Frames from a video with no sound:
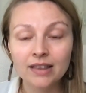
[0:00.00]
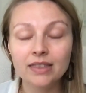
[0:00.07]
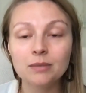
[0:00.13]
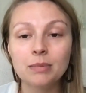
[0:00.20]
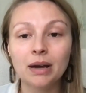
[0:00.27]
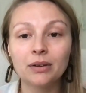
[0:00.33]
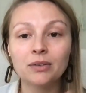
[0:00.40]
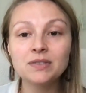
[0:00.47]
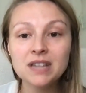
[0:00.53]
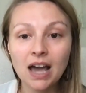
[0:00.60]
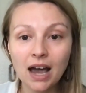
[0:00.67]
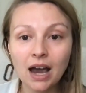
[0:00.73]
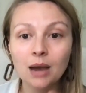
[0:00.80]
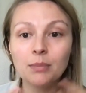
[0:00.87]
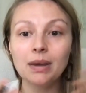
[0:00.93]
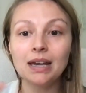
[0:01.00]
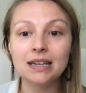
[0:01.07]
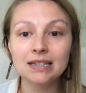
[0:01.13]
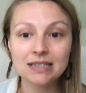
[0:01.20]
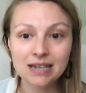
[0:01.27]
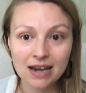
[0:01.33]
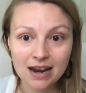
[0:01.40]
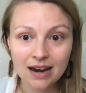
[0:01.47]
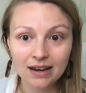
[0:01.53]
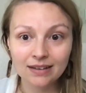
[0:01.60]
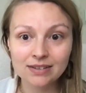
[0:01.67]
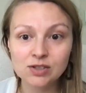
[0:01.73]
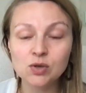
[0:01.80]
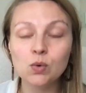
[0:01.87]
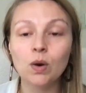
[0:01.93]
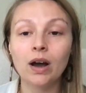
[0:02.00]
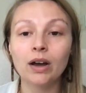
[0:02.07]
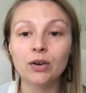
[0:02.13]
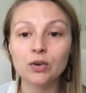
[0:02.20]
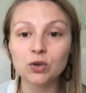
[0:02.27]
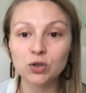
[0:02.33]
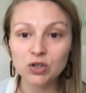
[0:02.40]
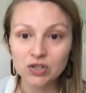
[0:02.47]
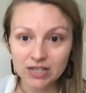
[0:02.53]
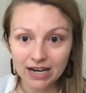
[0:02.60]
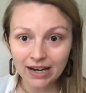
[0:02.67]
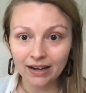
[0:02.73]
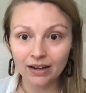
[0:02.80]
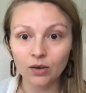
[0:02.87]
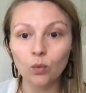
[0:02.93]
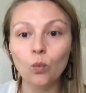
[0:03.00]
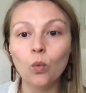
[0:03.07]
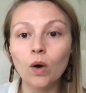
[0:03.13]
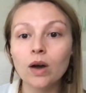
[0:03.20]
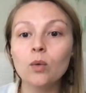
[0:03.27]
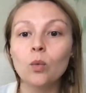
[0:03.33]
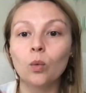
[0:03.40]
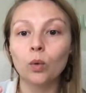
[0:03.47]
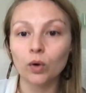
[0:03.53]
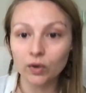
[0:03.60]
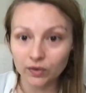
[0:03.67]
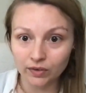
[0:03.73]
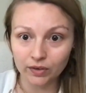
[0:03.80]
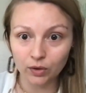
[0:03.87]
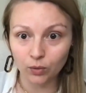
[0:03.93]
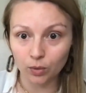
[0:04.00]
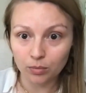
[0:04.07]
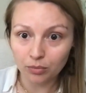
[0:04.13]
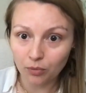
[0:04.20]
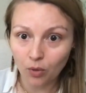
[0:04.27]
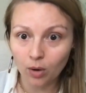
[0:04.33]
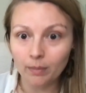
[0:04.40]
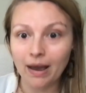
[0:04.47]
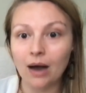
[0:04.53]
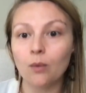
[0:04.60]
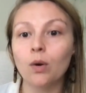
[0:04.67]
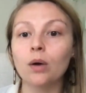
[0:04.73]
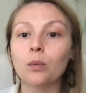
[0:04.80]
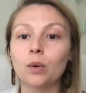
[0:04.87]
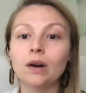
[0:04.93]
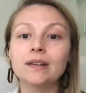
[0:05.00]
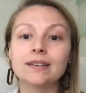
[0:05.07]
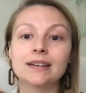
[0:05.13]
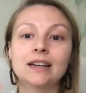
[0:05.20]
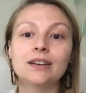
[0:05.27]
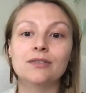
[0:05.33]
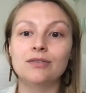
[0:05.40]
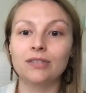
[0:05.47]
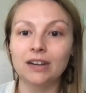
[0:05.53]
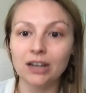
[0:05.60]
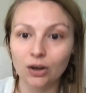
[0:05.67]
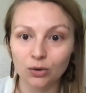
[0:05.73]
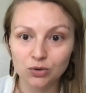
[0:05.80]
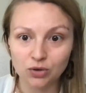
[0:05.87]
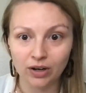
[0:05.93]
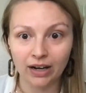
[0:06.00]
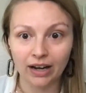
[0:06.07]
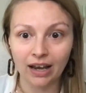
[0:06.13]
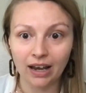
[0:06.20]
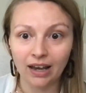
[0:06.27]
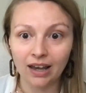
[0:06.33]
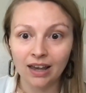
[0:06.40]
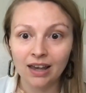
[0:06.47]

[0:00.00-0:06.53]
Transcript: the amount of time it takes to understand what works in a group format, what works in a video training,